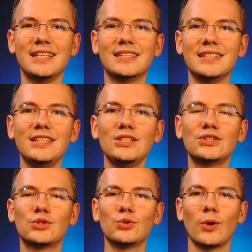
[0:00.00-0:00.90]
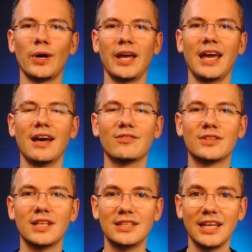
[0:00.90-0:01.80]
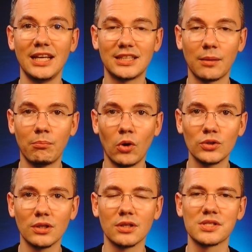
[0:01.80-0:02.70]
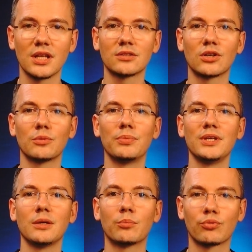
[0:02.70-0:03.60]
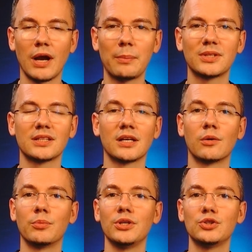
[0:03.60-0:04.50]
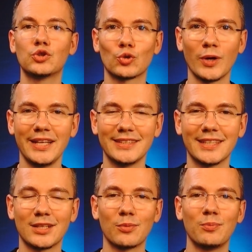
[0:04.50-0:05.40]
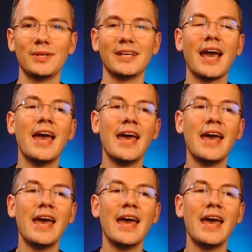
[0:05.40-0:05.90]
It needs to have the data models that are being prepped, that are being trained, that are being